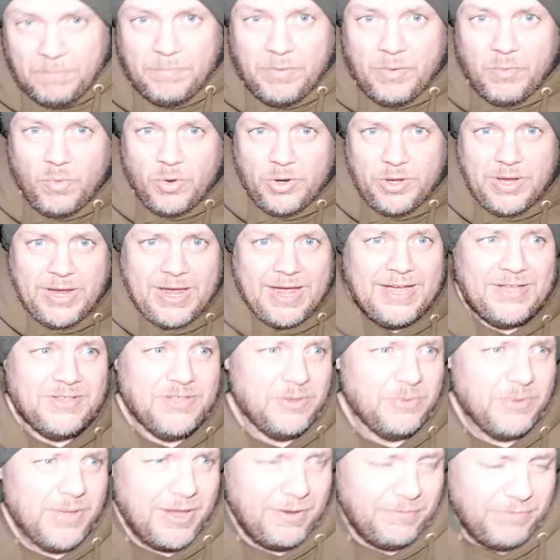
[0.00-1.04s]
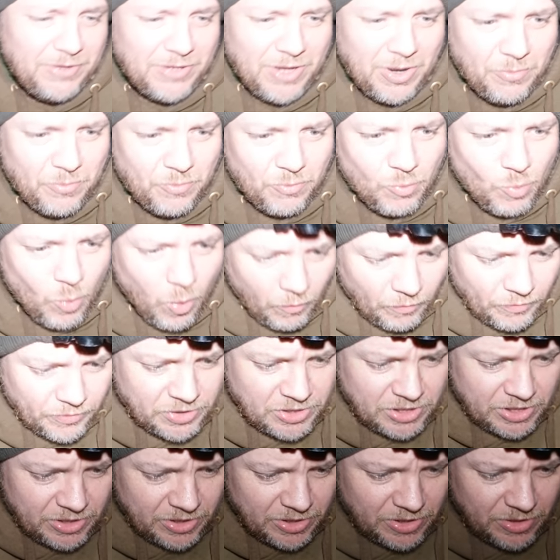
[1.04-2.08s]
what you can do with that, if you don't want
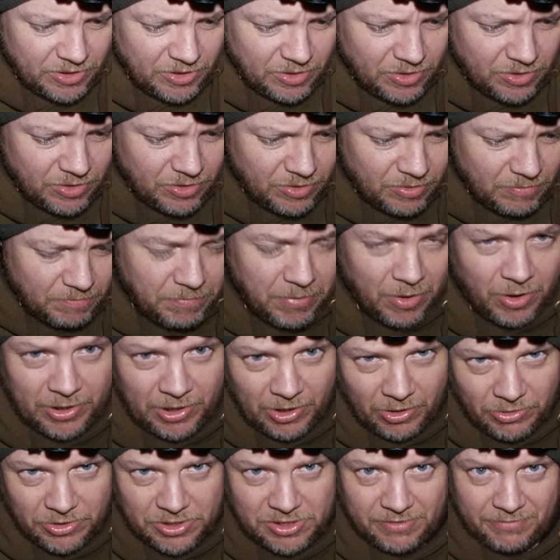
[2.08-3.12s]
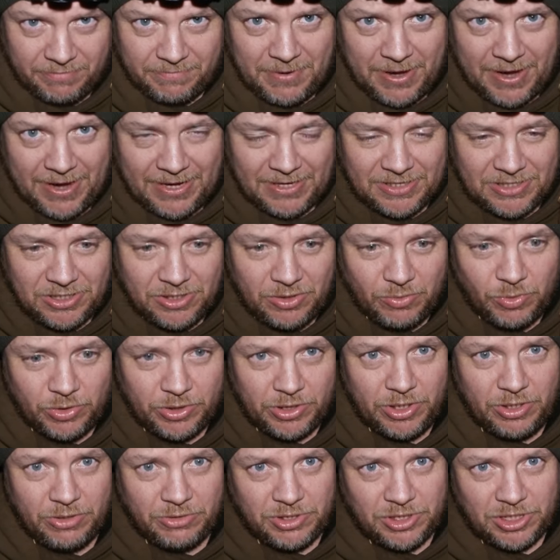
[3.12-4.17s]
to buy lots of bags and you want
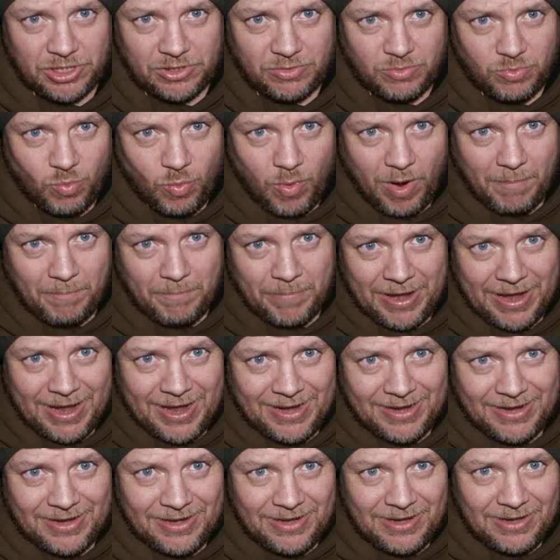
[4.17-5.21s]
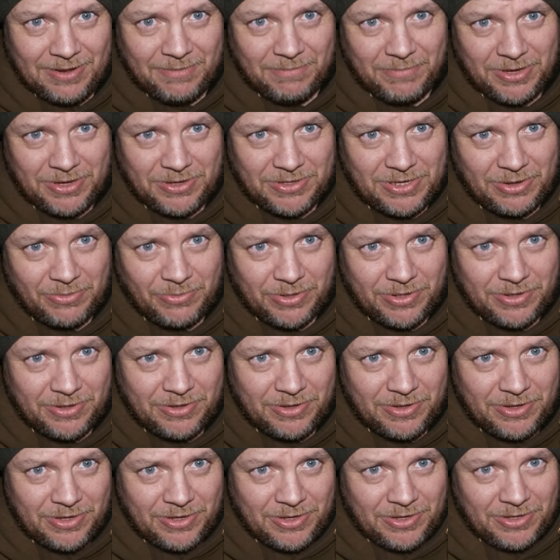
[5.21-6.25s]
to use just one bag, but you don't want to,
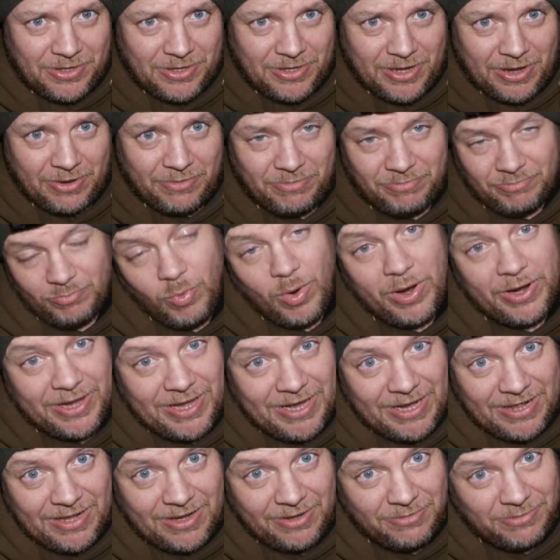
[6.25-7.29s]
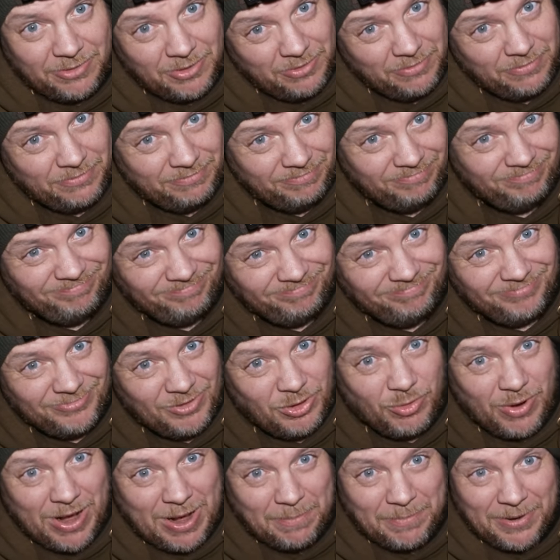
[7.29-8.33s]
you know, 1 kilo of
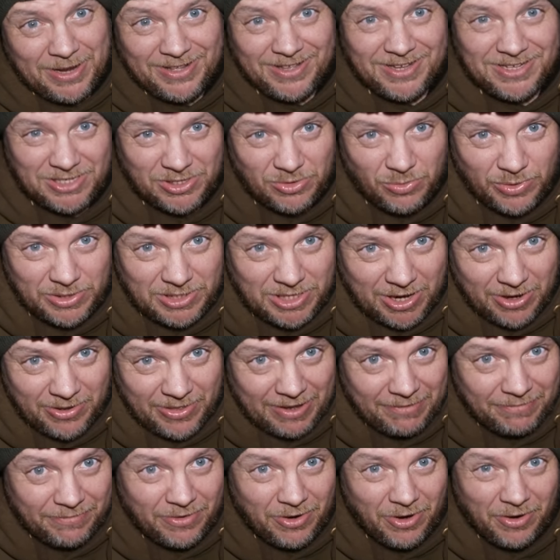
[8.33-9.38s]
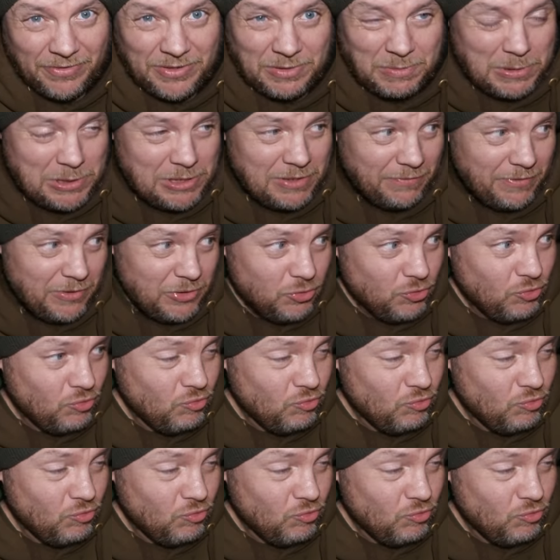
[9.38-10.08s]
ground bait doesn't always go that far, especially if you're